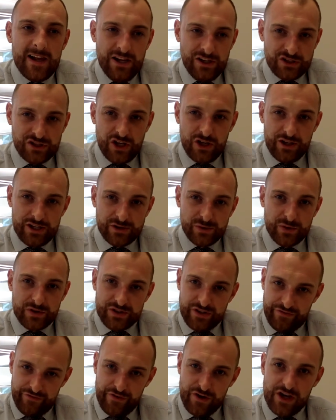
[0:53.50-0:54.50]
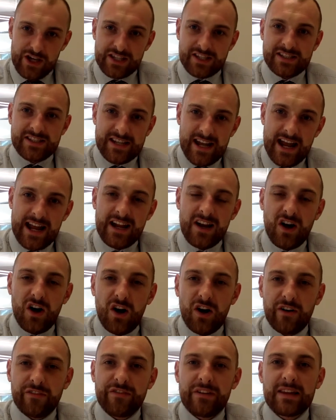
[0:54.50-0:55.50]
So this was the first day
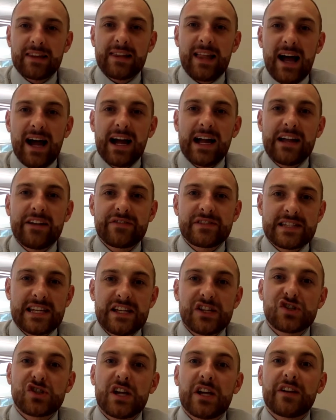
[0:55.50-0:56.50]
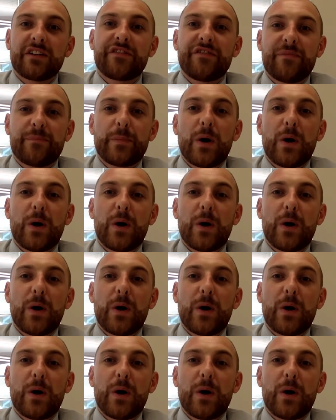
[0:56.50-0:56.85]
of live teaching,